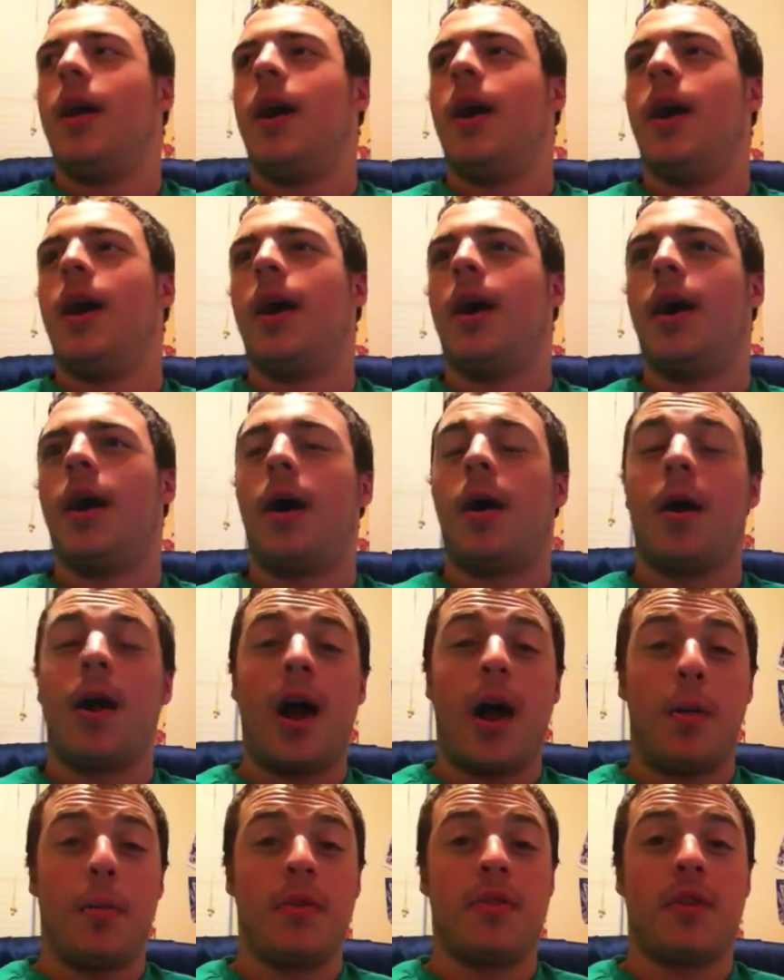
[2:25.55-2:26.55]
uh, her
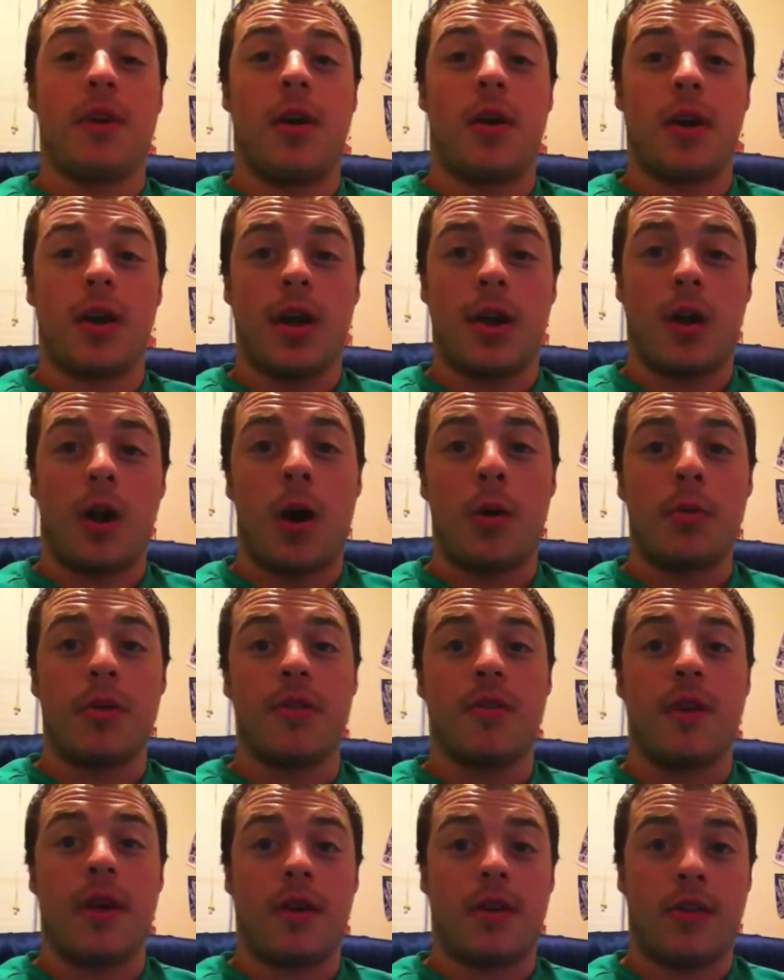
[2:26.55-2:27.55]
I went to Hurricane Harbor
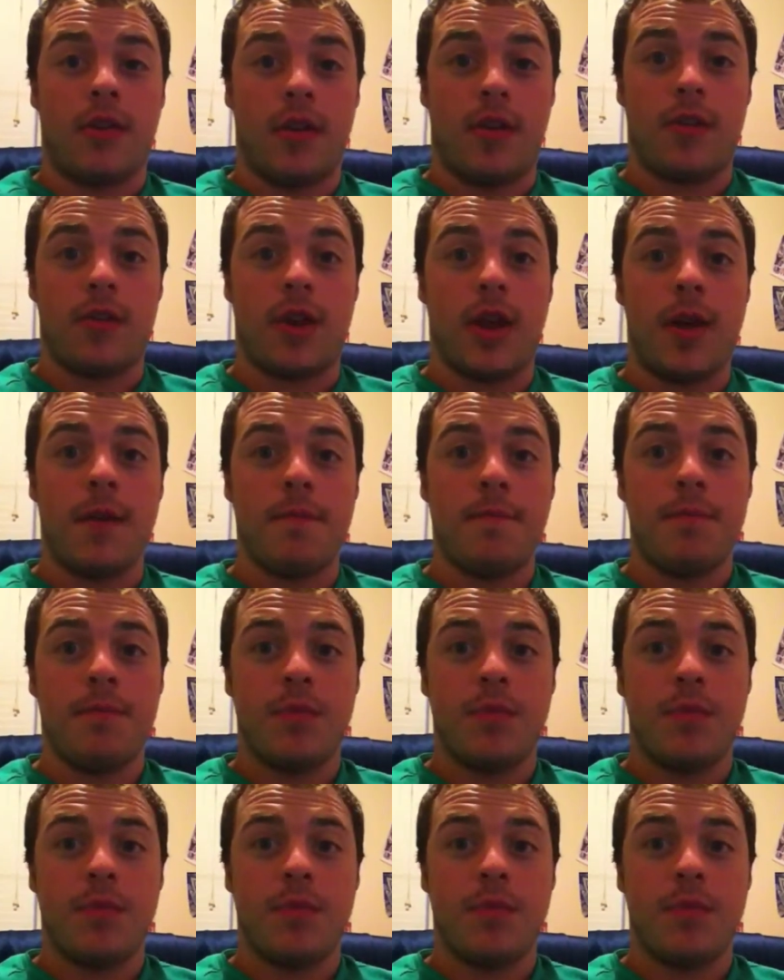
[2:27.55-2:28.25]
in Texas yesterday.